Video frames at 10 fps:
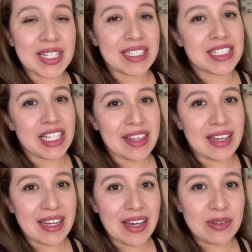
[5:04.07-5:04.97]
forget to check
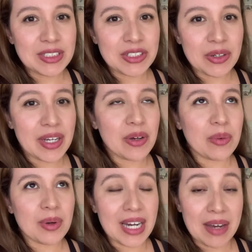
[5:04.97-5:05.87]
that out during
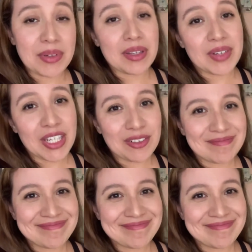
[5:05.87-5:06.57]
or after the video.